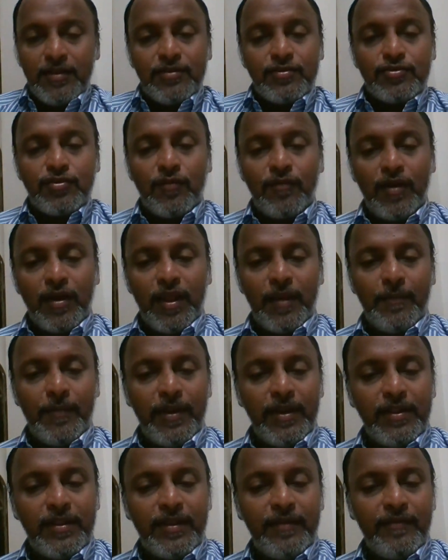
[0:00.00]
So what
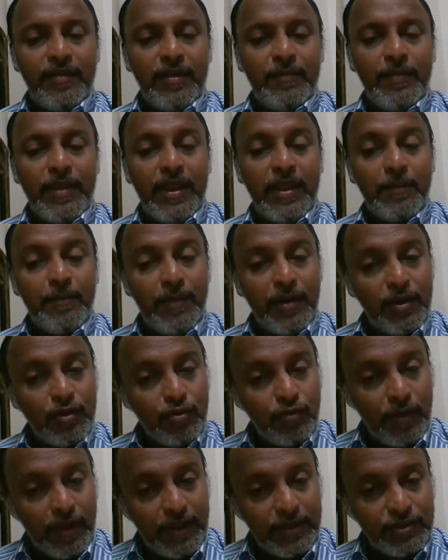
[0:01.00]
happened, they will be able
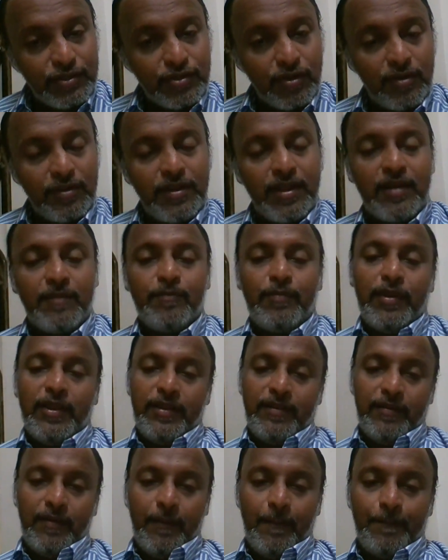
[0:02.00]
to enjoy that
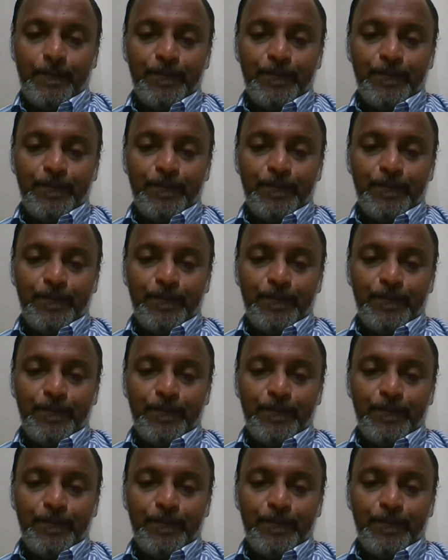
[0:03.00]
pleasure.